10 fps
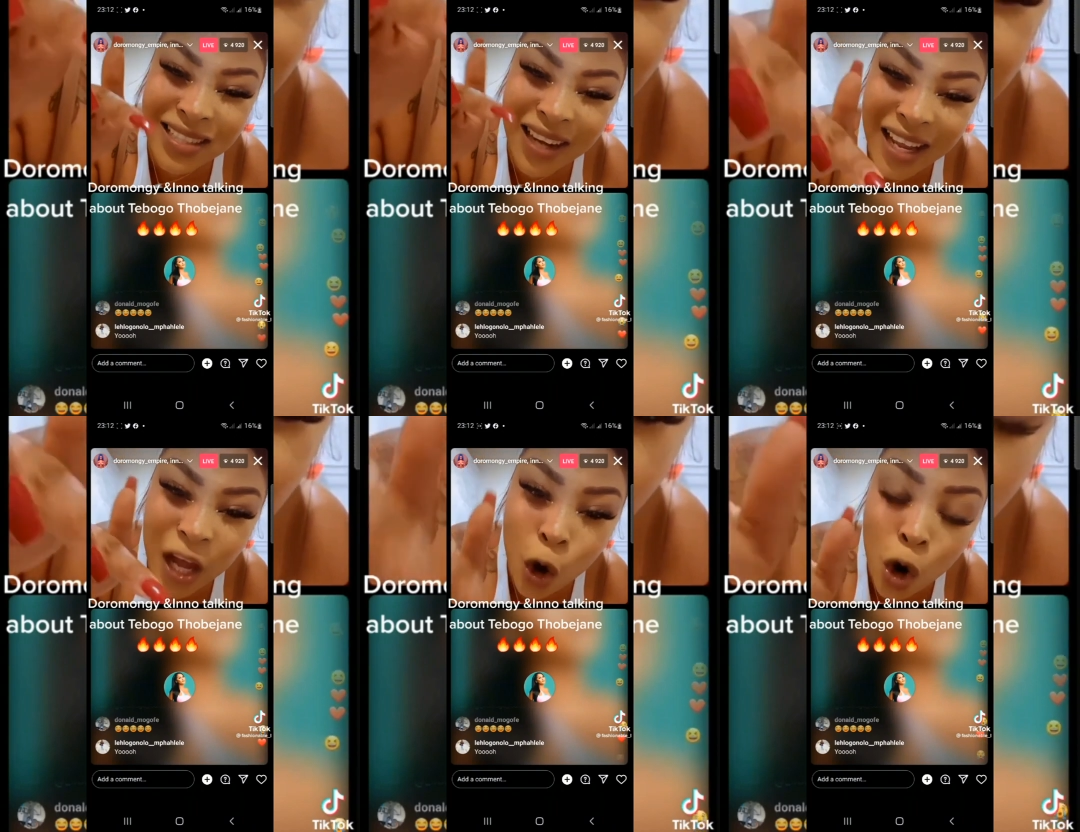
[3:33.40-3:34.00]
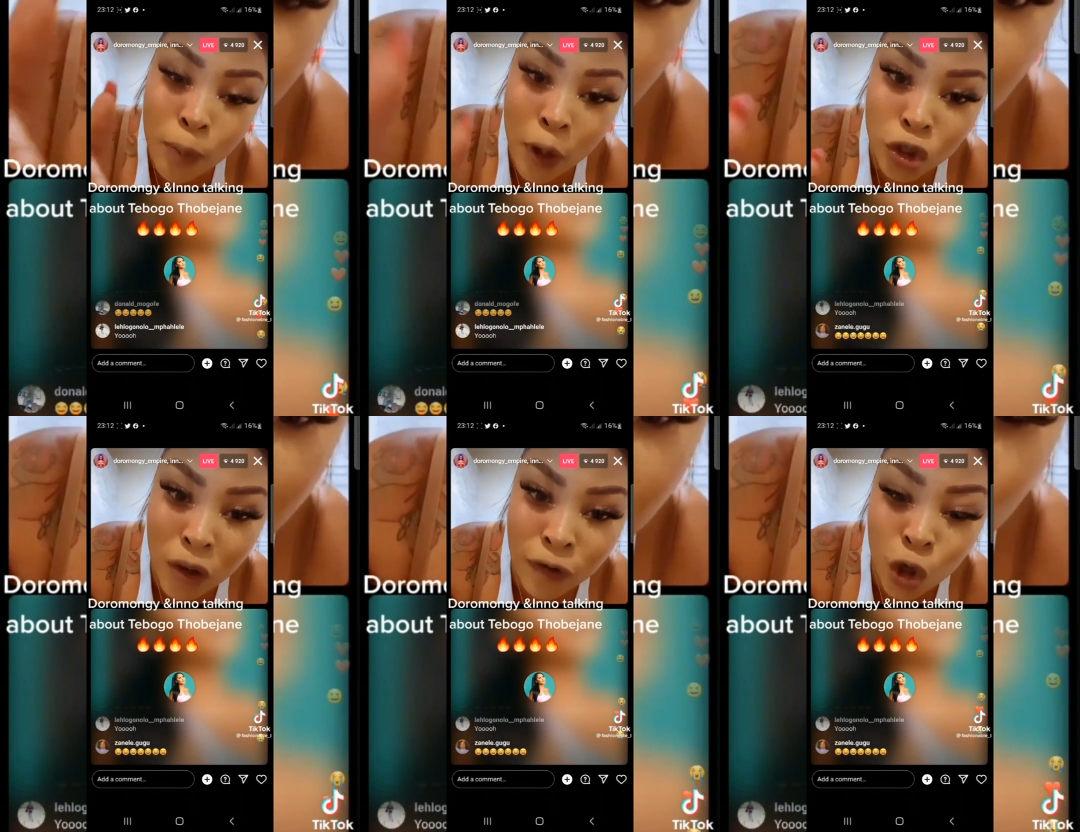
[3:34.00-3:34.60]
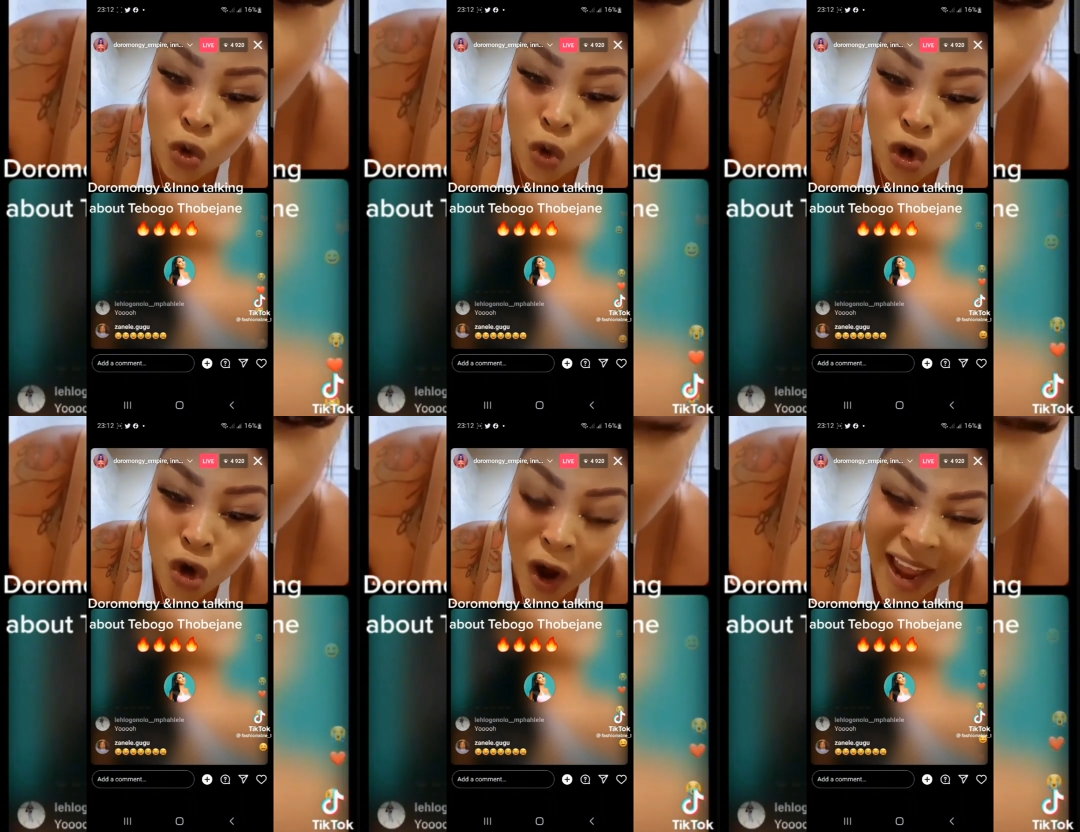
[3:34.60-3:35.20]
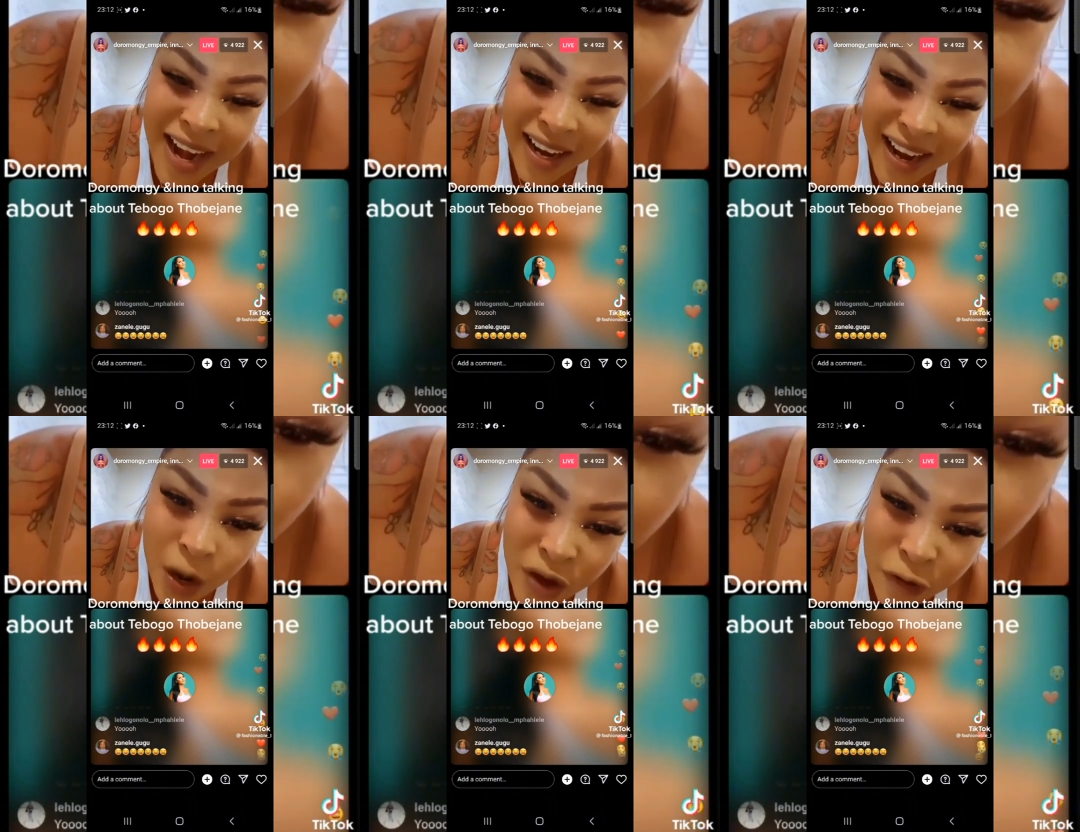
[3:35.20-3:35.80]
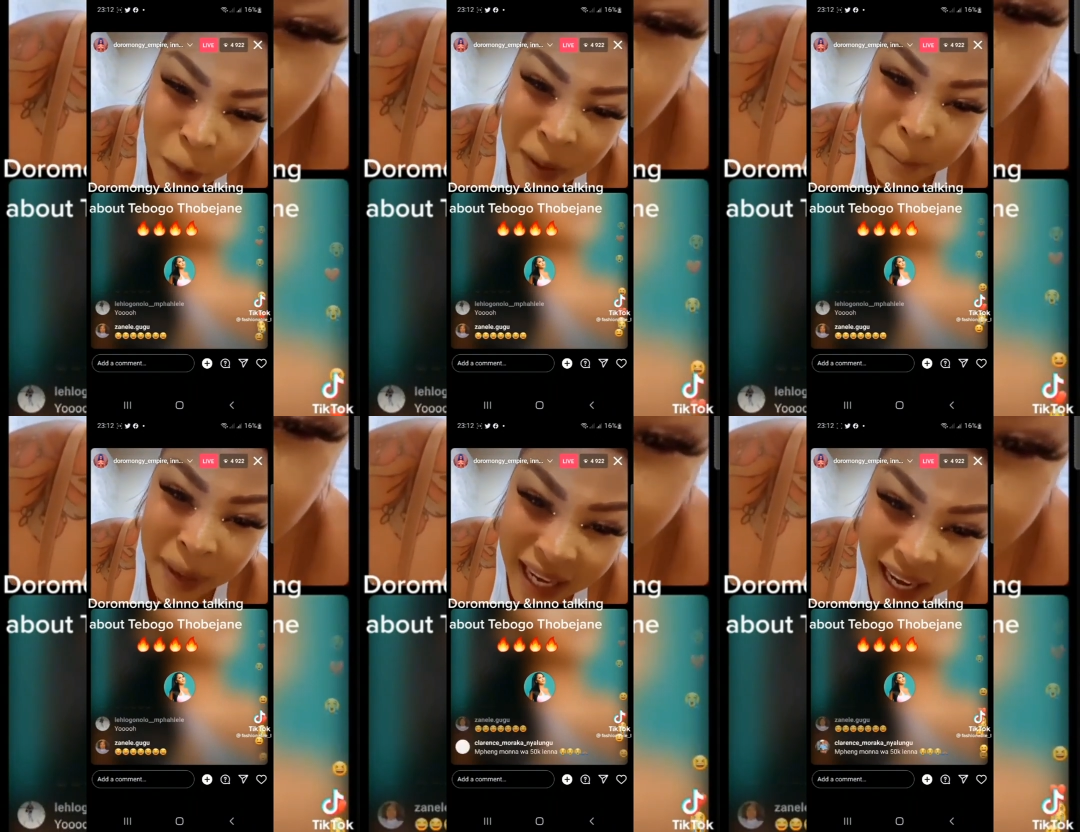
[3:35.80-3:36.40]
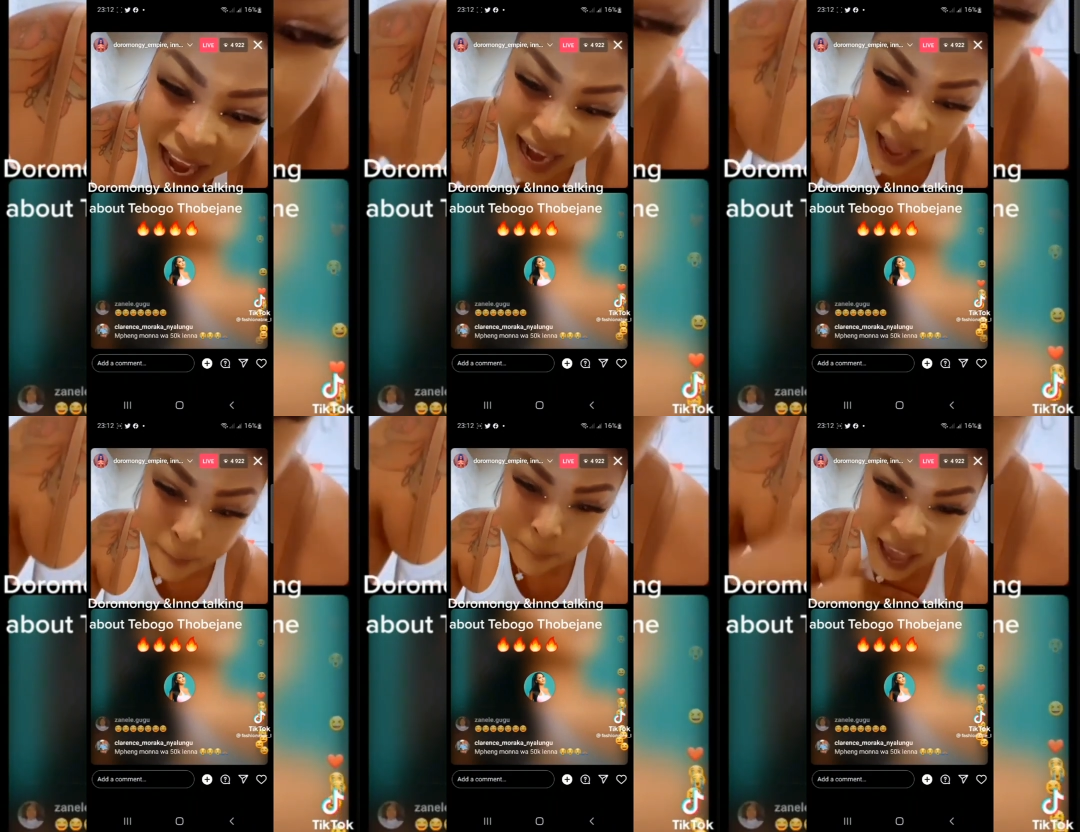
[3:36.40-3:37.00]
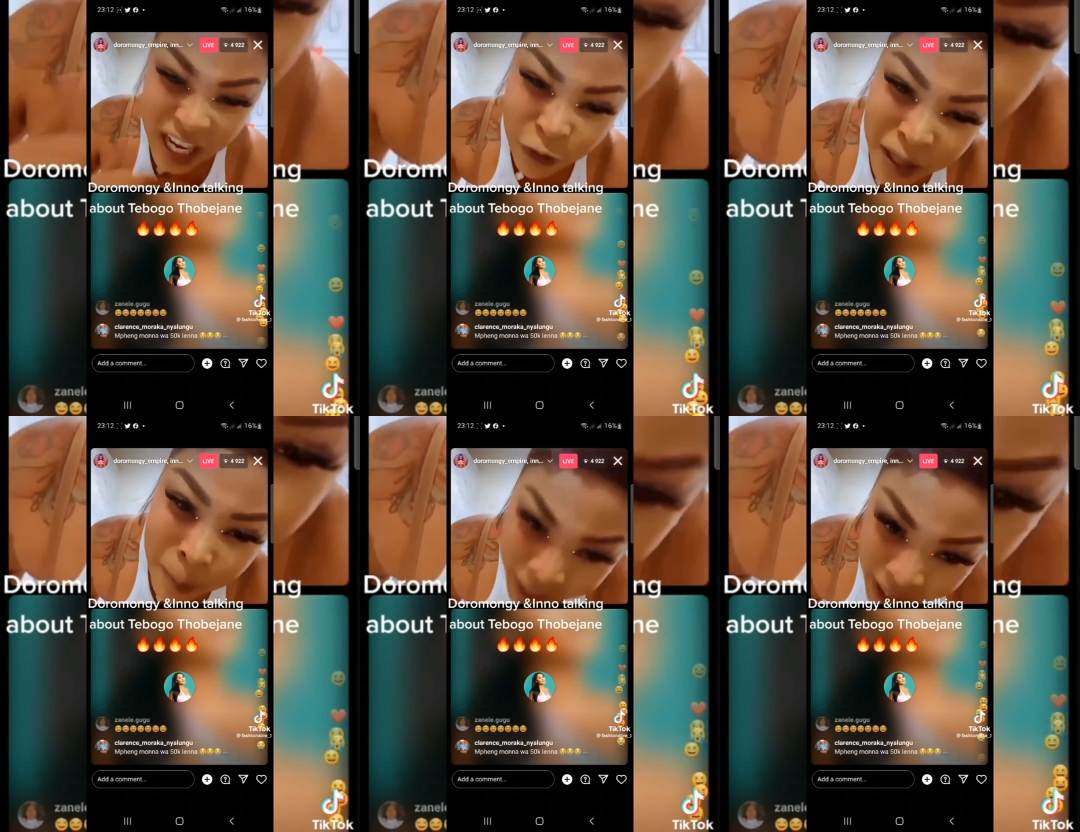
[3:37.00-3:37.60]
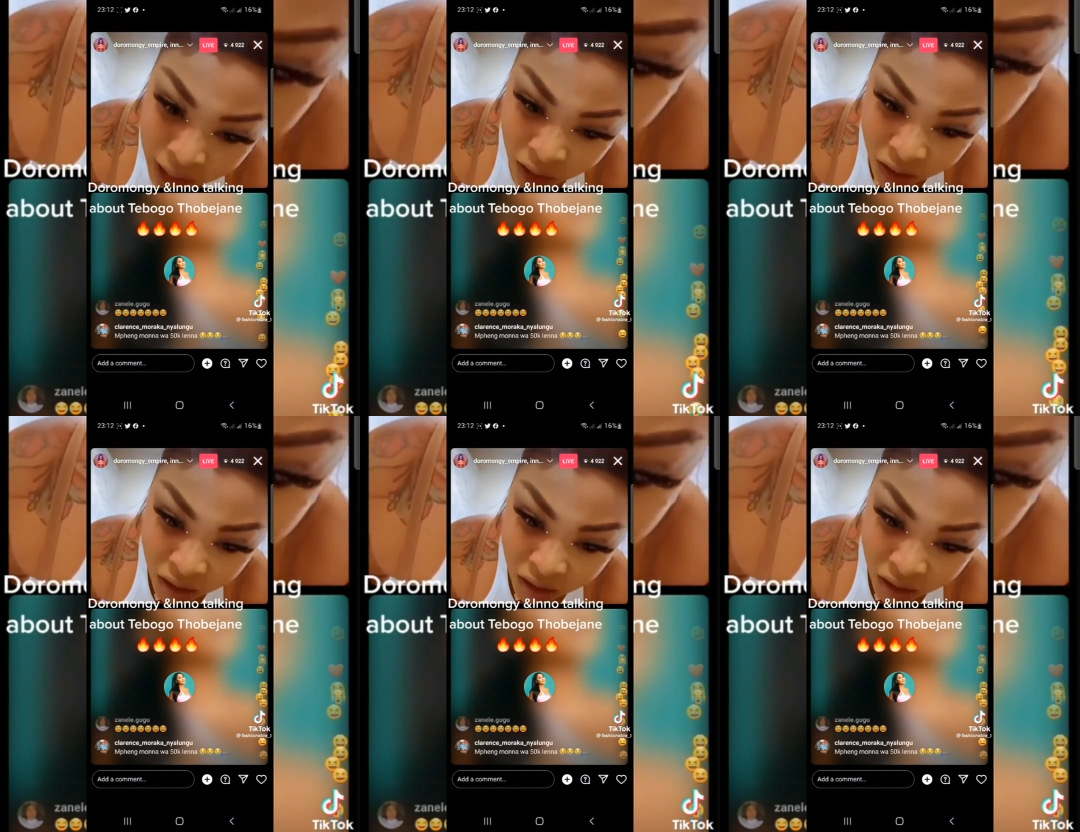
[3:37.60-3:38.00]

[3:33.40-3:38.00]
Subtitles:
that drank a whole bottle of Don Julio and ran away from the bill, and I paid for the bill.